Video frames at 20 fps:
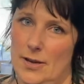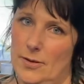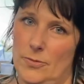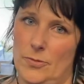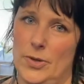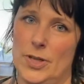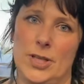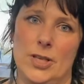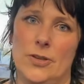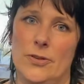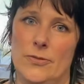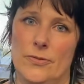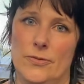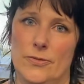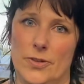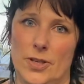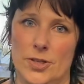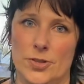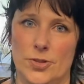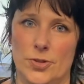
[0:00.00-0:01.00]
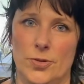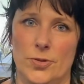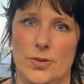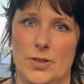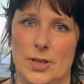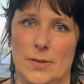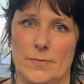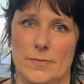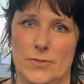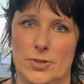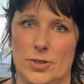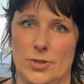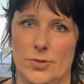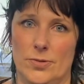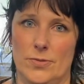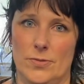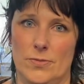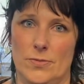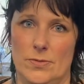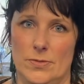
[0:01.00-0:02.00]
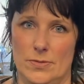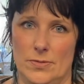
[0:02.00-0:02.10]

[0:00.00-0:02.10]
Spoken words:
when you've issued them to